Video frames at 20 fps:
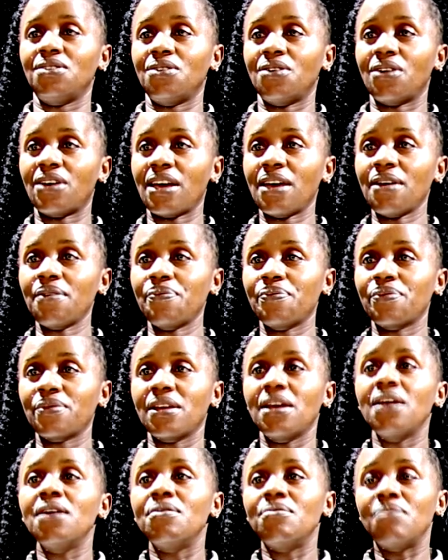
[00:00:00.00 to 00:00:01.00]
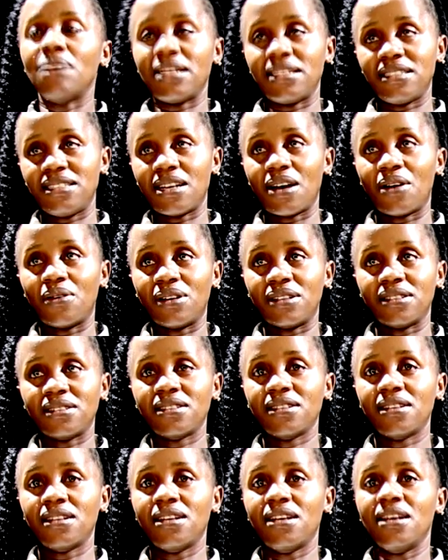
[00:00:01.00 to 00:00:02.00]
Okay, my dear
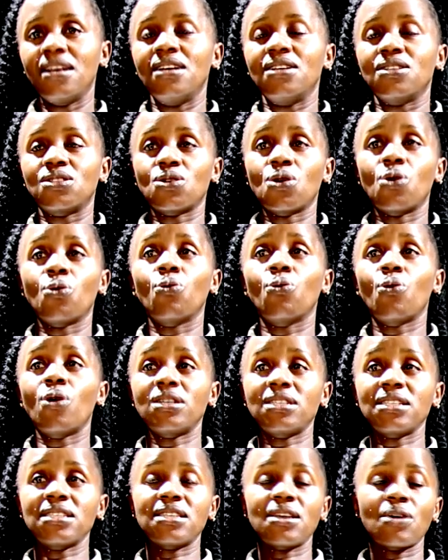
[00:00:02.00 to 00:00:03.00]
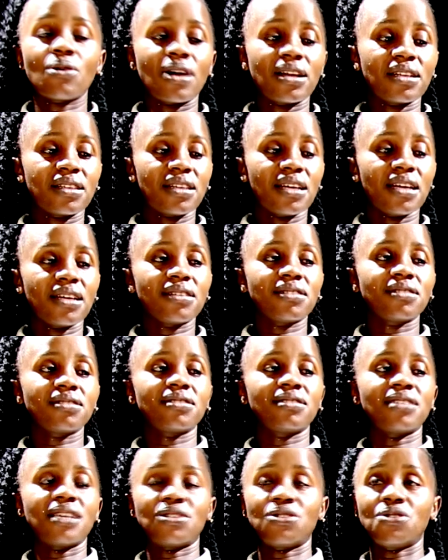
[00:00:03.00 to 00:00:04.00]
one. So what is the one
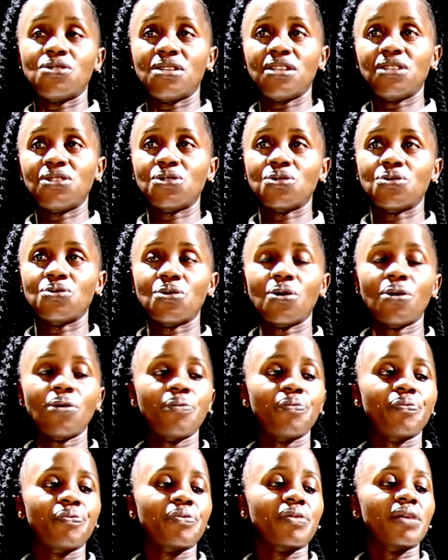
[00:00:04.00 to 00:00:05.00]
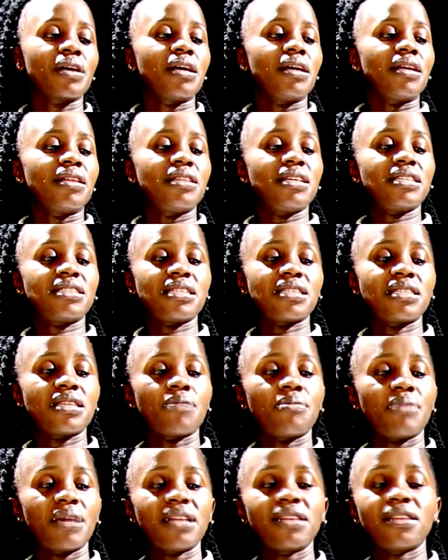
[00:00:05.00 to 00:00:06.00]
thing that you need to know? This is
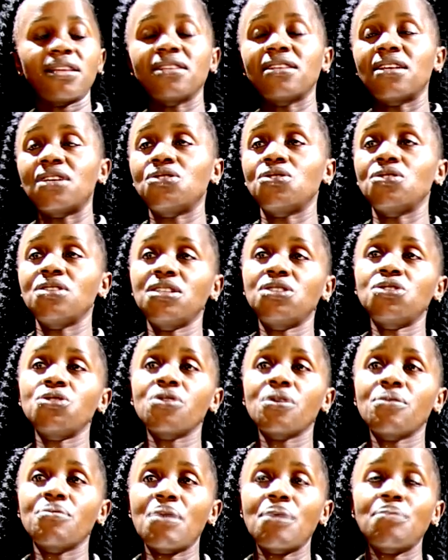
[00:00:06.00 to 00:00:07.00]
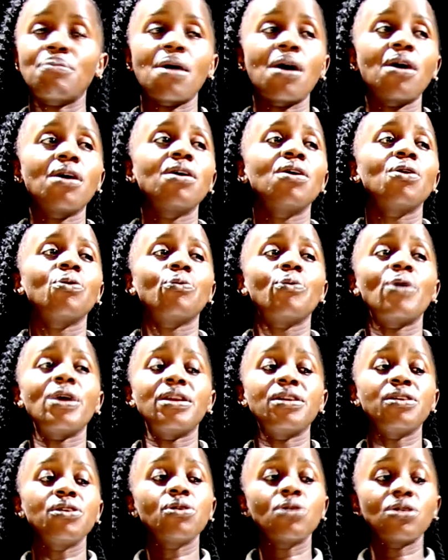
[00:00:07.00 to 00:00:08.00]
the main thing that you need to remember
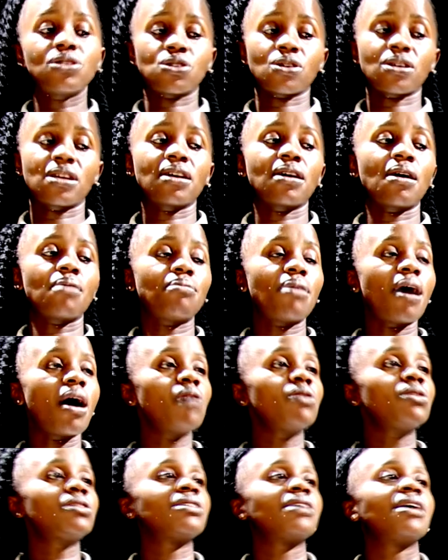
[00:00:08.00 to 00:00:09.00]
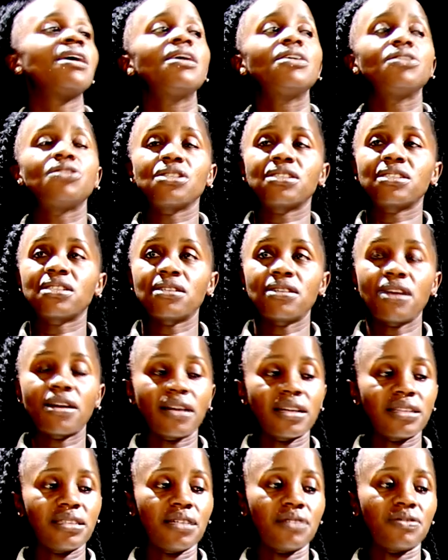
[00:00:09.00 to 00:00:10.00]
when you're talking about trickster
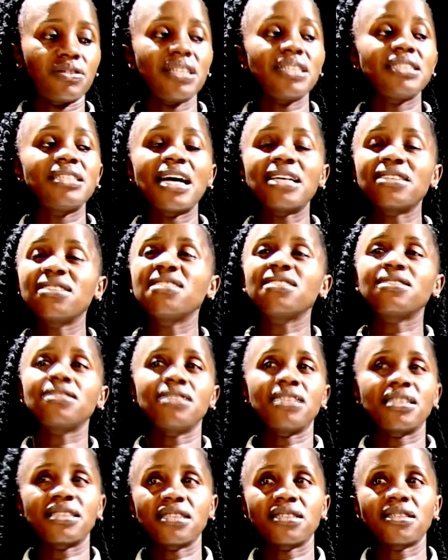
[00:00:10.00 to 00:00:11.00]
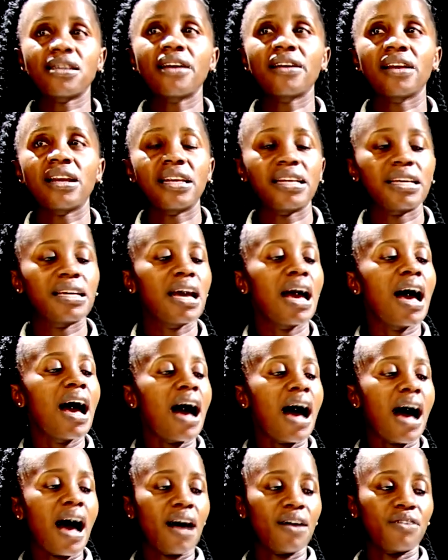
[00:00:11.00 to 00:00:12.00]
narratives. It doesn't necessarily
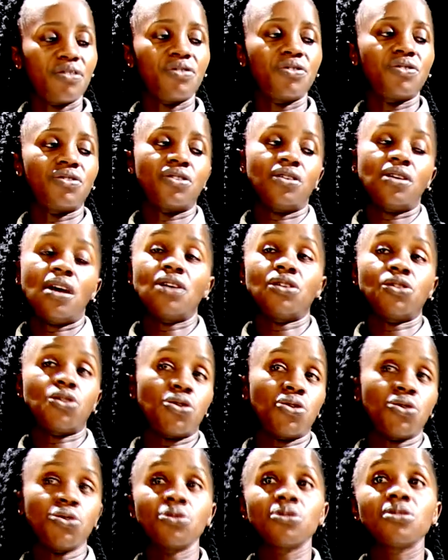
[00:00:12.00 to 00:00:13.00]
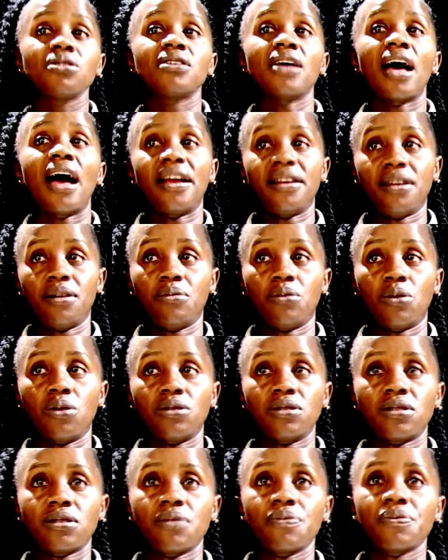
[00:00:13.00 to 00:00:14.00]
have to use
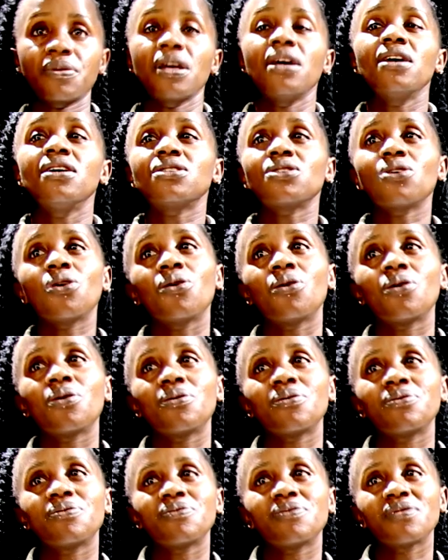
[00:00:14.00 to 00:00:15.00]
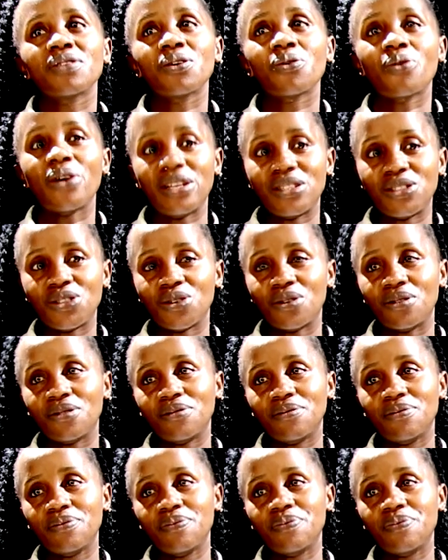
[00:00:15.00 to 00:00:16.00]
animals. So, question.